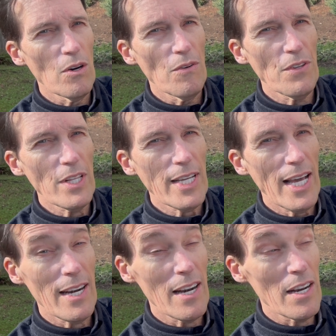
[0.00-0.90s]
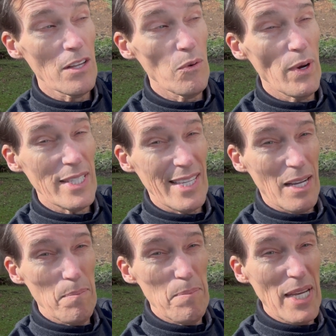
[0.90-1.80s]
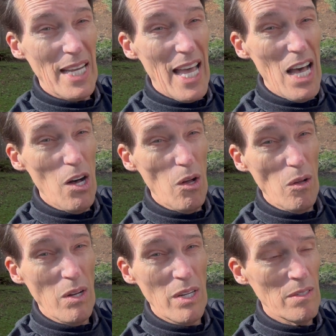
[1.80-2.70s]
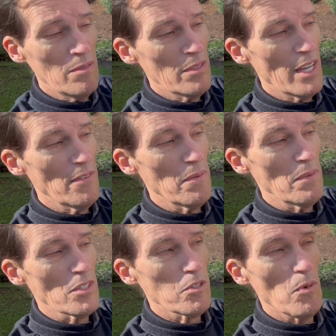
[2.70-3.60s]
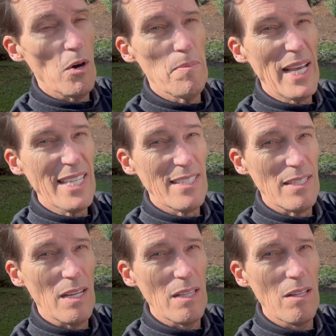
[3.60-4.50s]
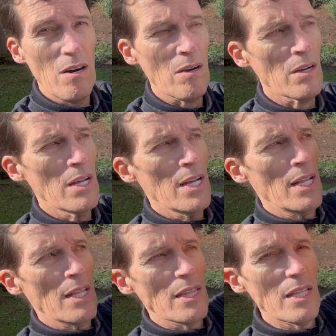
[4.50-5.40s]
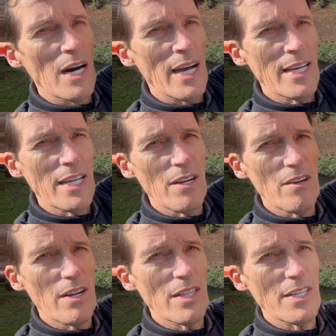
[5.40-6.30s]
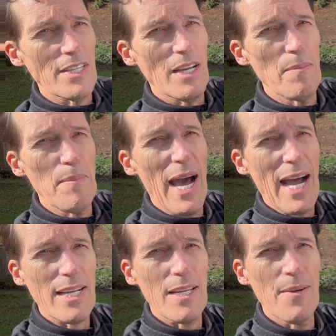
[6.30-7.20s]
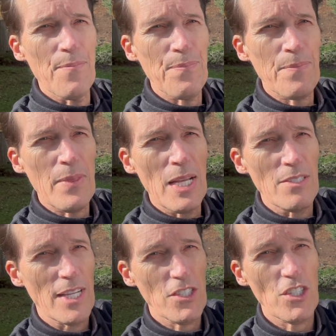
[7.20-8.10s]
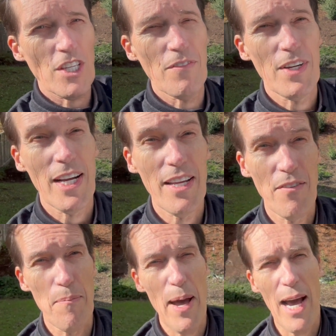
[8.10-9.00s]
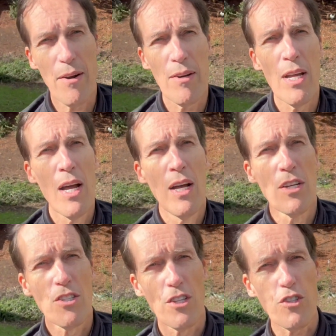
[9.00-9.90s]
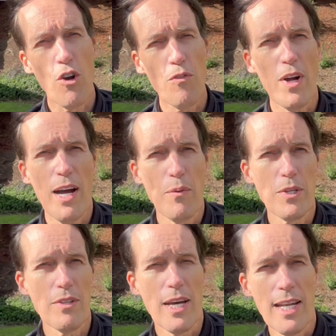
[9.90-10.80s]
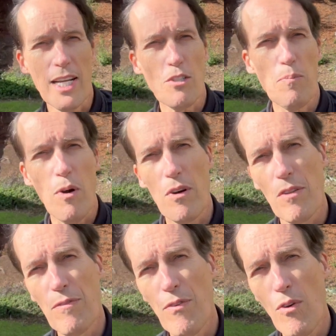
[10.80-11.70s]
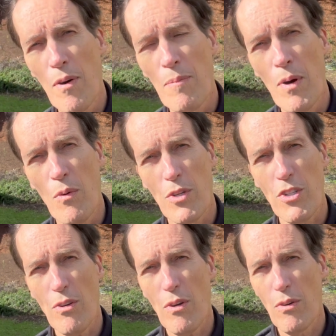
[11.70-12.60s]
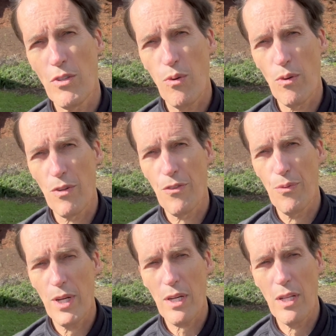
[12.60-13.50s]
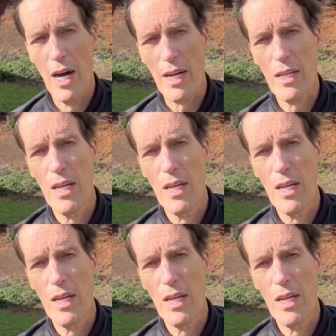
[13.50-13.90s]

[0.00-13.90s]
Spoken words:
if you look at it another way, it's like a big L. You have a small base, a long line here, and then you come back. So that's just to give you an idea of the pattern. So let's go over how we do that next part of the form. We're still going toward 3 o'clock,